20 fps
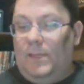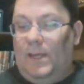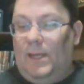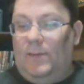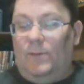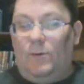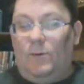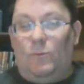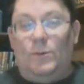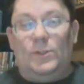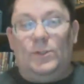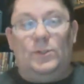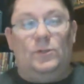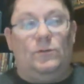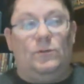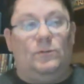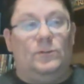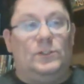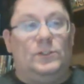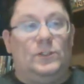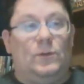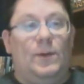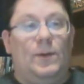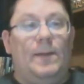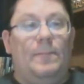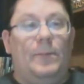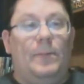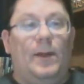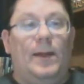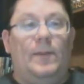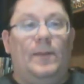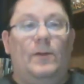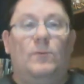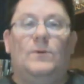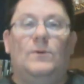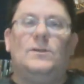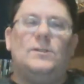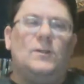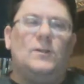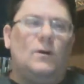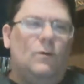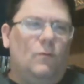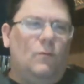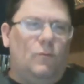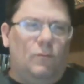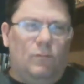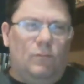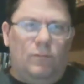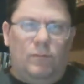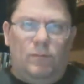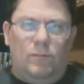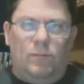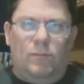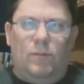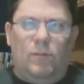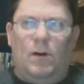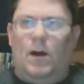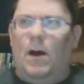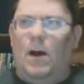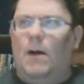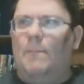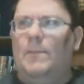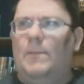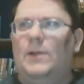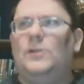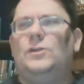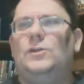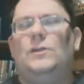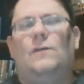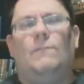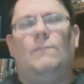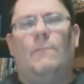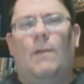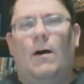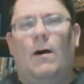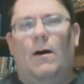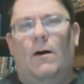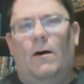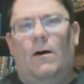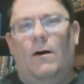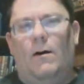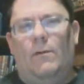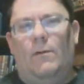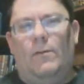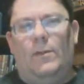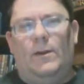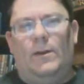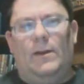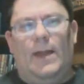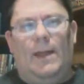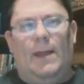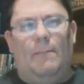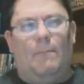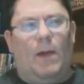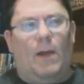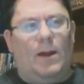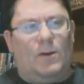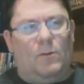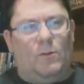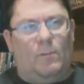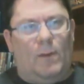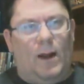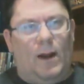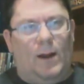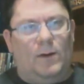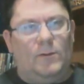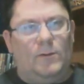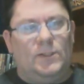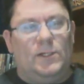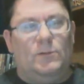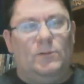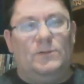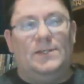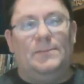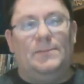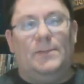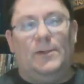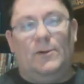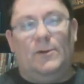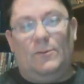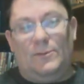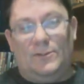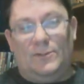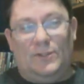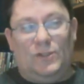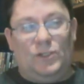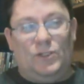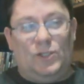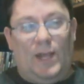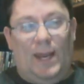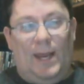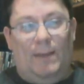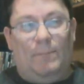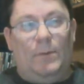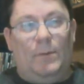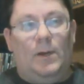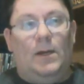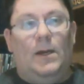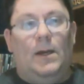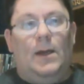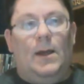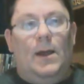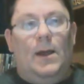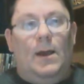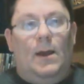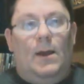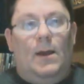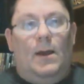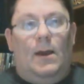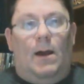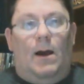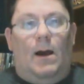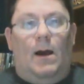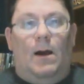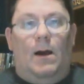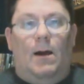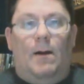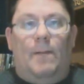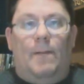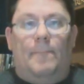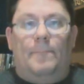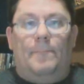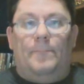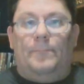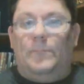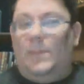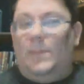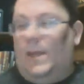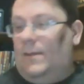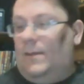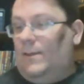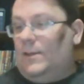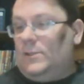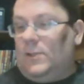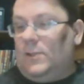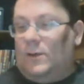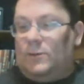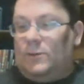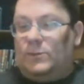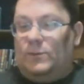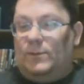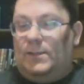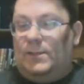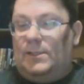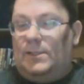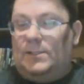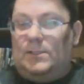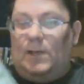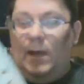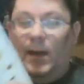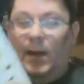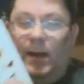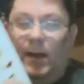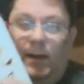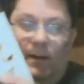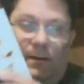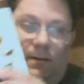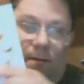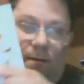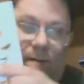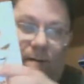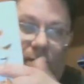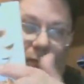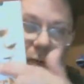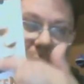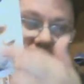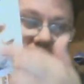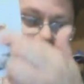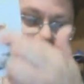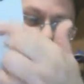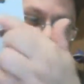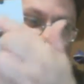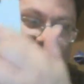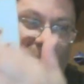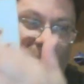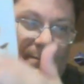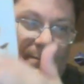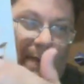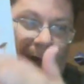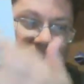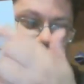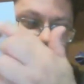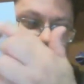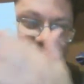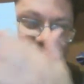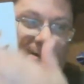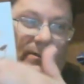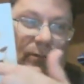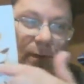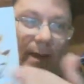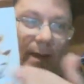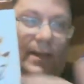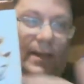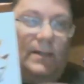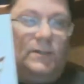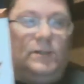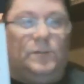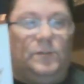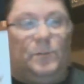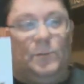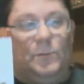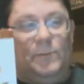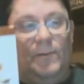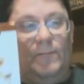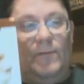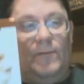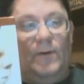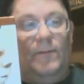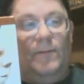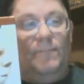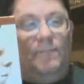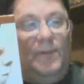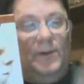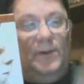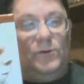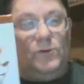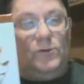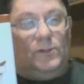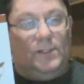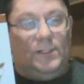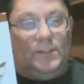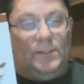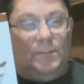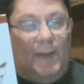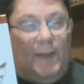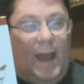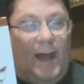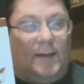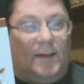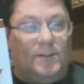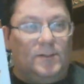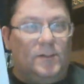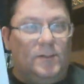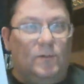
In the original screenplay, there was no mention of the name Michael Myers. He was simply known as the Shape. And that's also the design, why his mask is the way it is. It's supposed to be a very featureless mask.